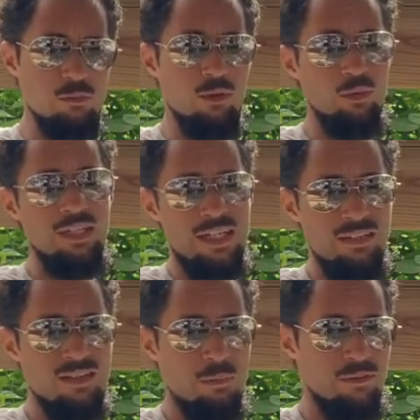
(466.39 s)
but really any
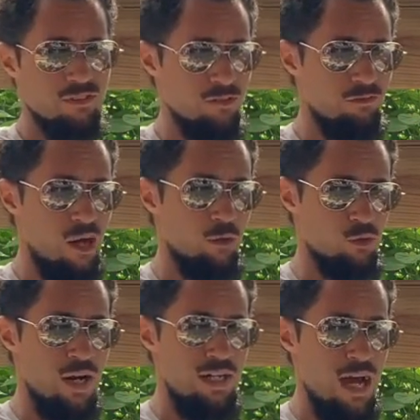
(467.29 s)
type of sunflowers
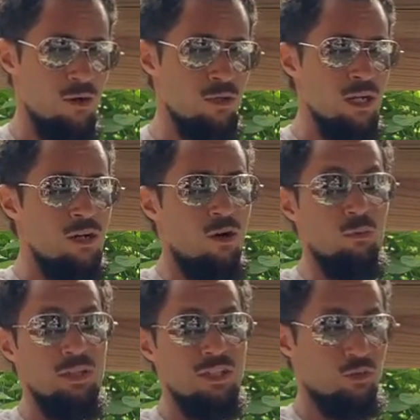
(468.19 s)
right now are
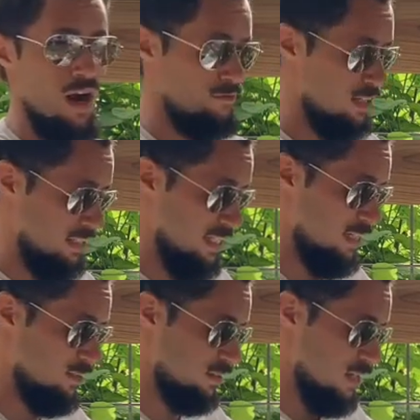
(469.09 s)
really thriving in the
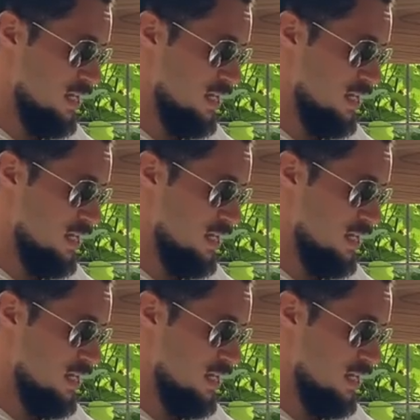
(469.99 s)
heat.